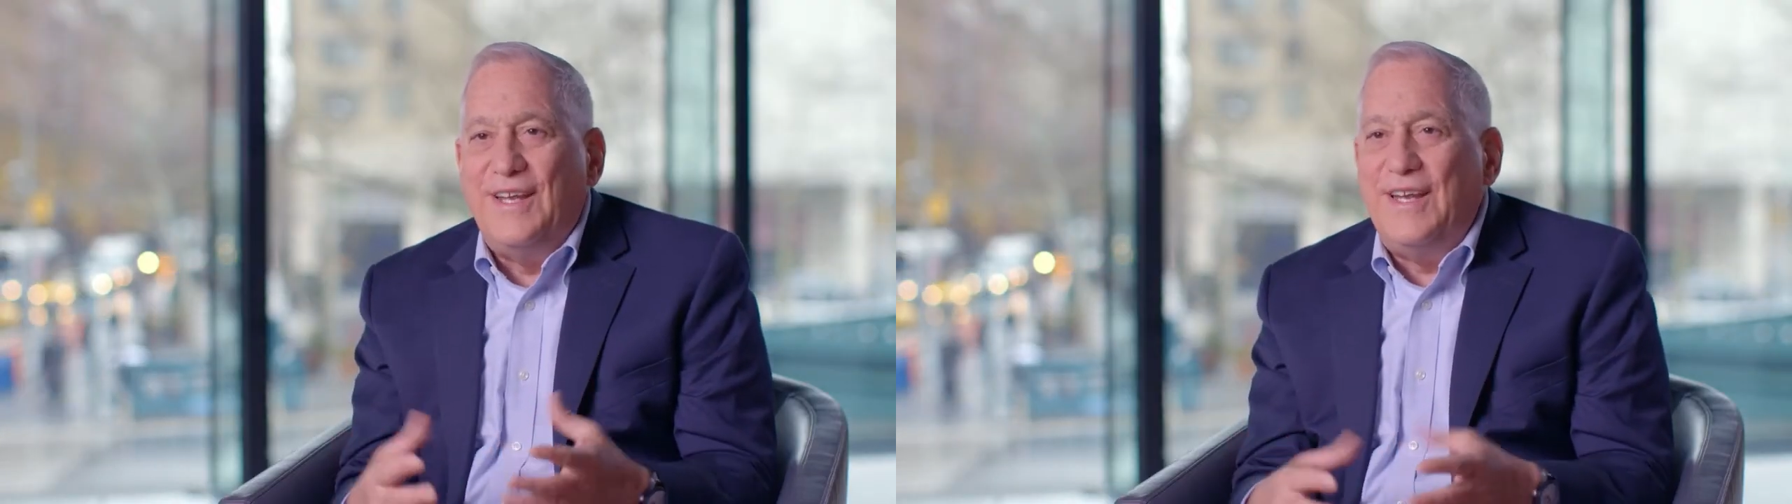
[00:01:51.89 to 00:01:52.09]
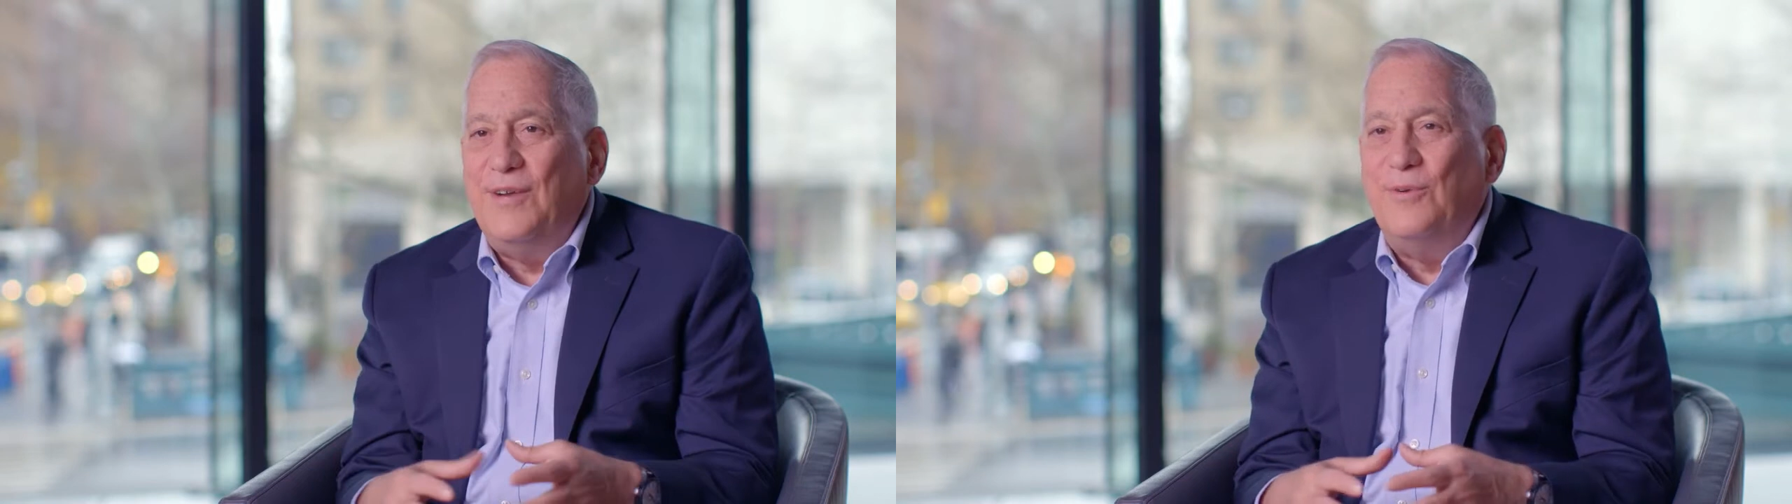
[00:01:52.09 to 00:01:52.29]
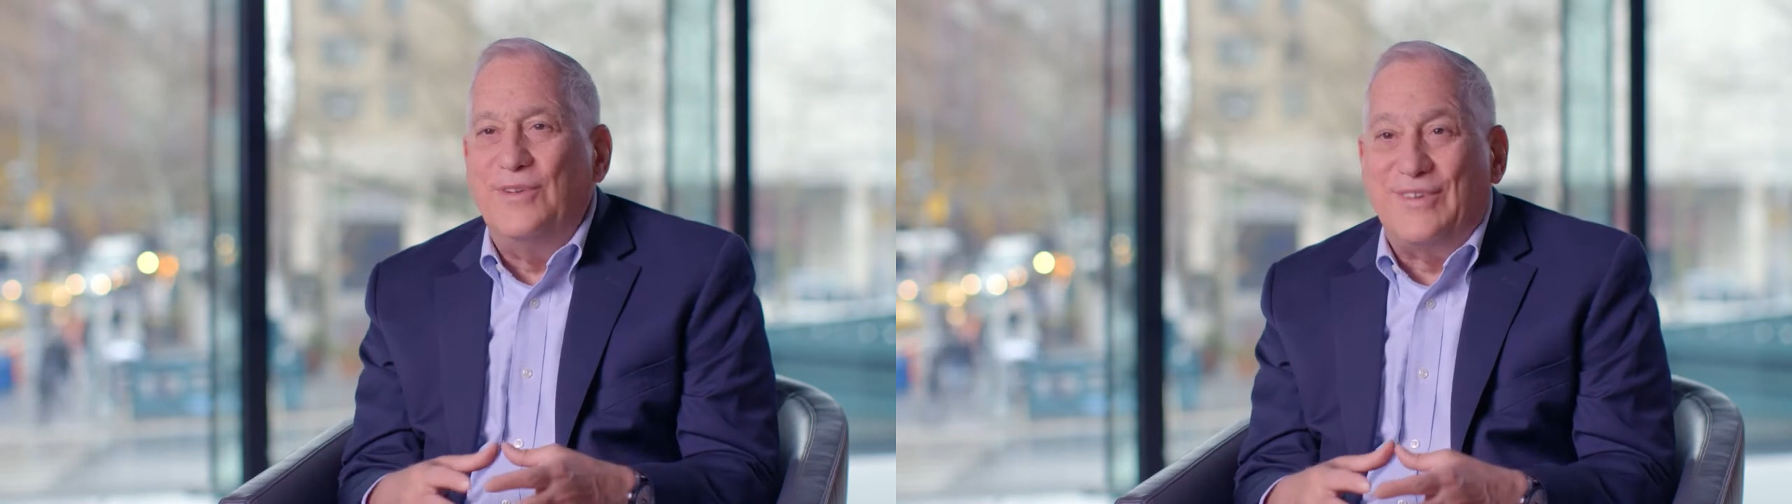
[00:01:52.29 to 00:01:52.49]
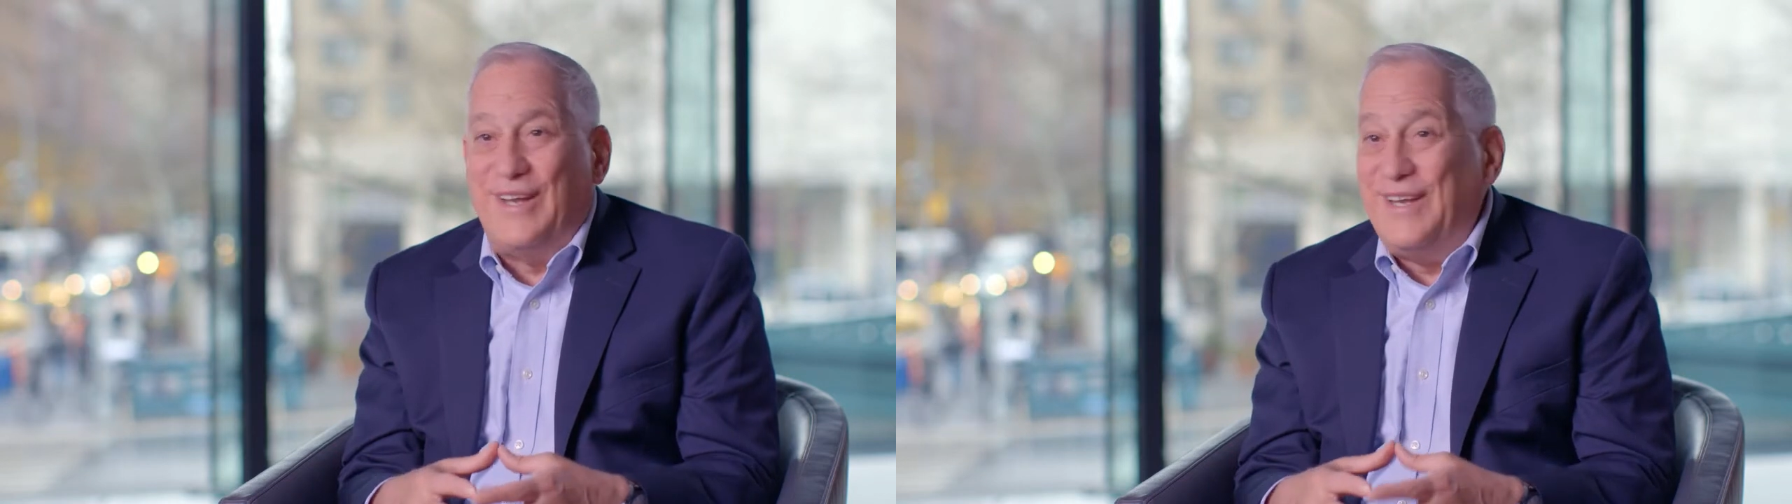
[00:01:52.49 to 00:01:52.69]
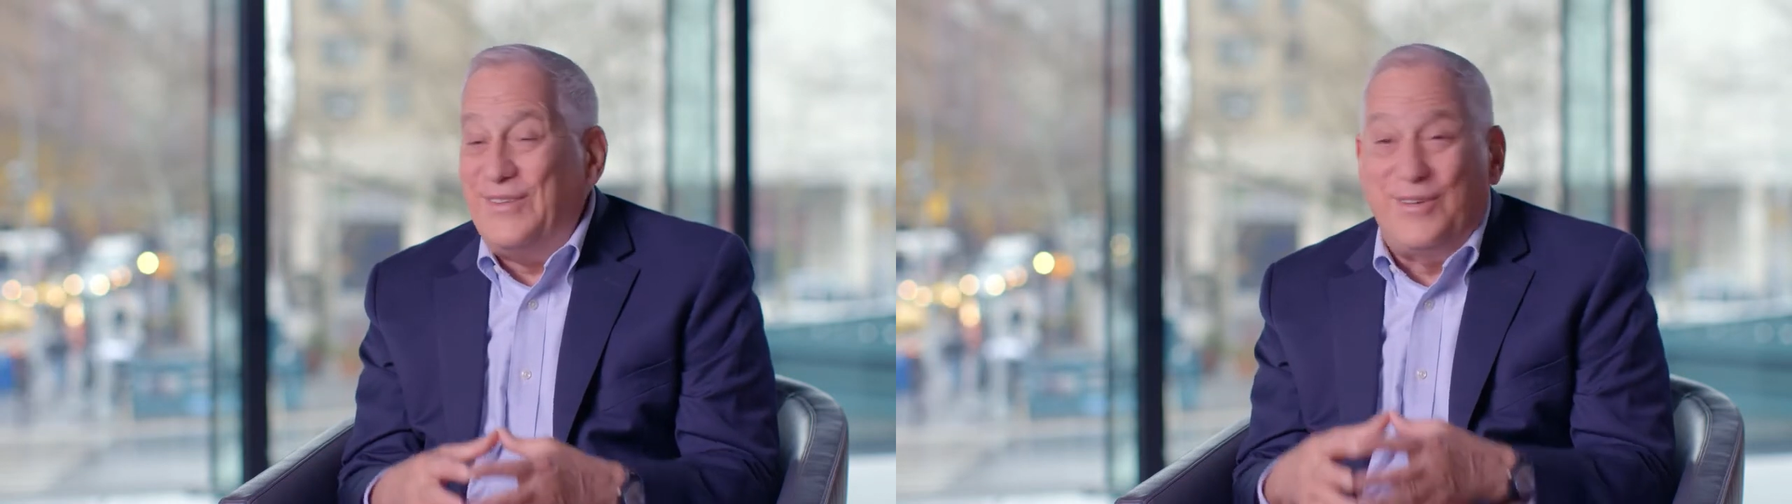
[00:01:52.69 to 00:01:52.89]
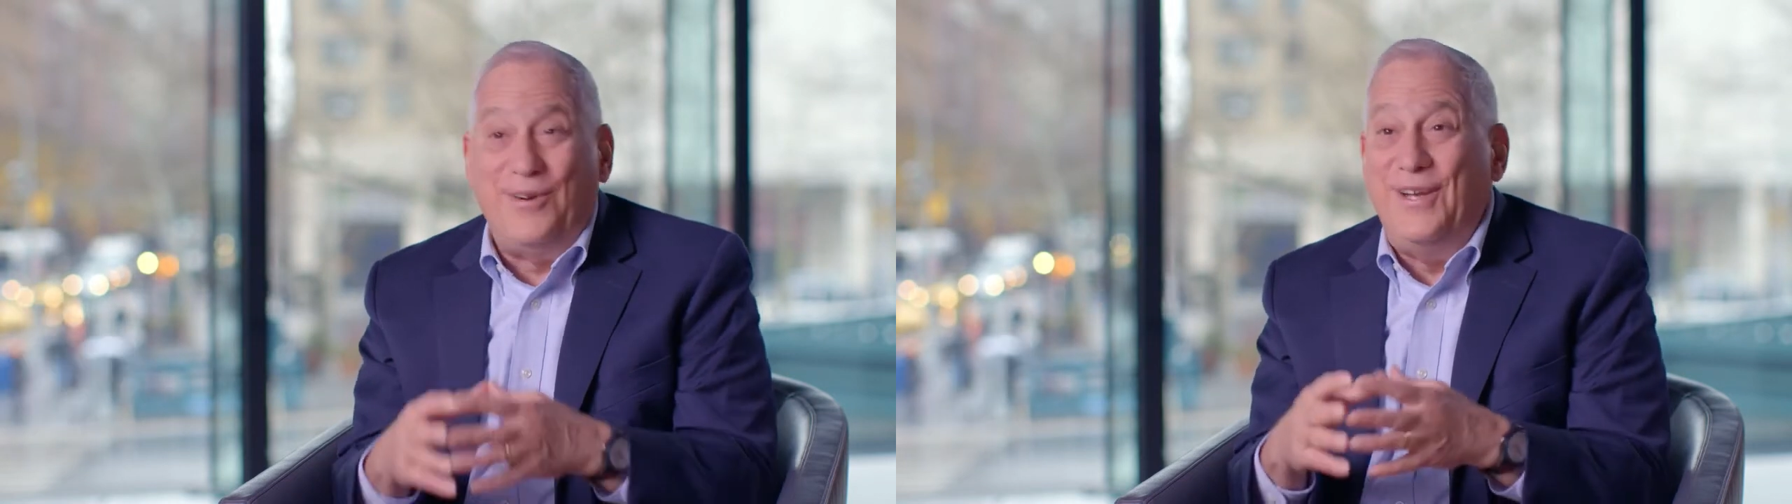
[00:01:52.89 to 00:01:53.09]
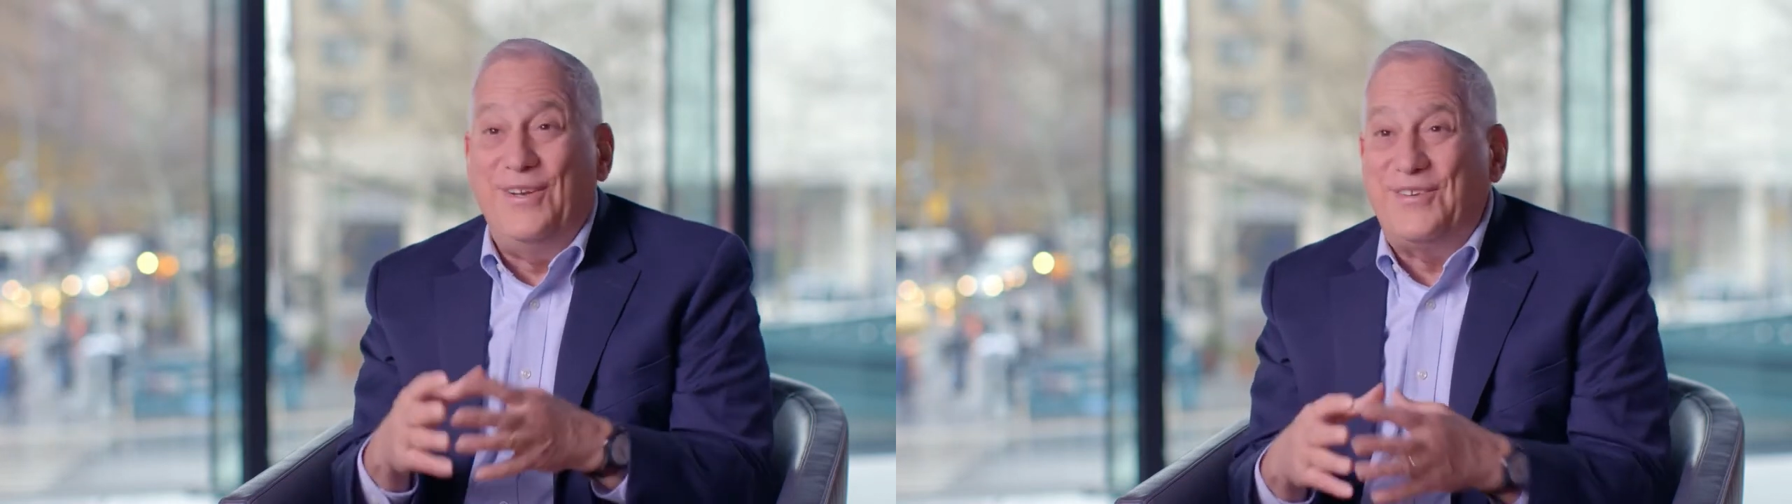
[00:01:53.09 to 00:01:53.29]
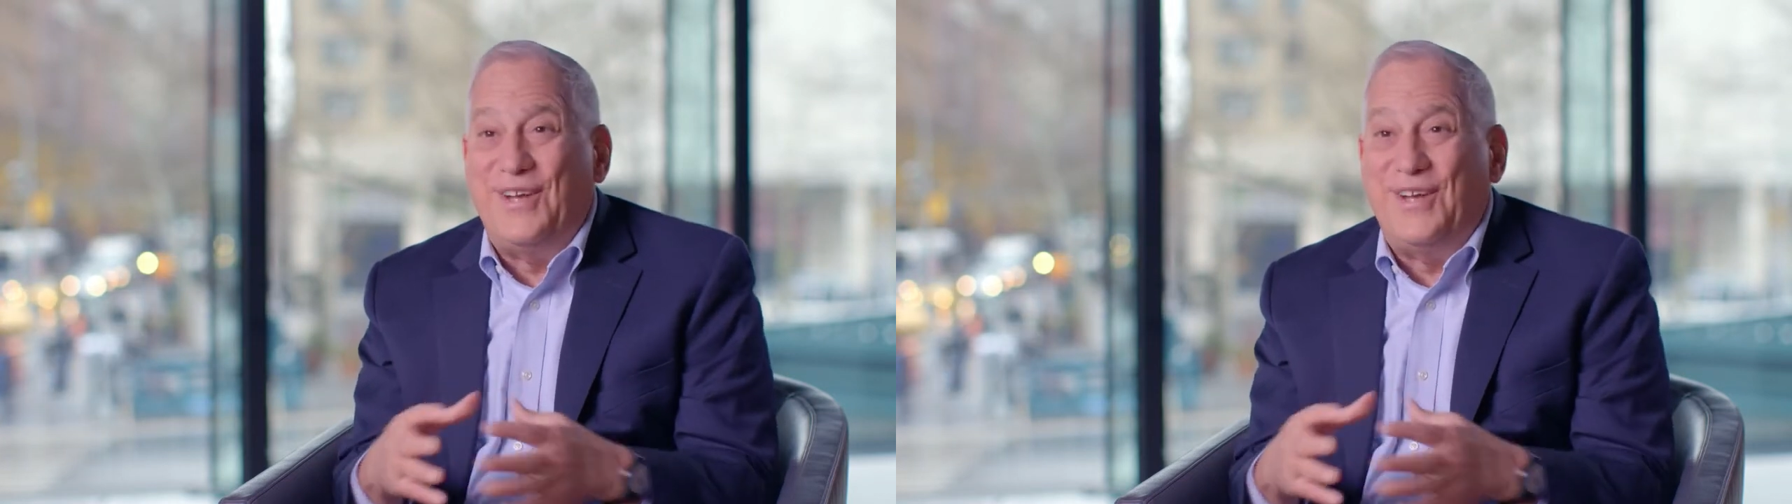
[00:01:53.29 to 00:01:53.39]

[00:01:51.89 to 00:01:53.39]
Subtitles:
it was like the greatest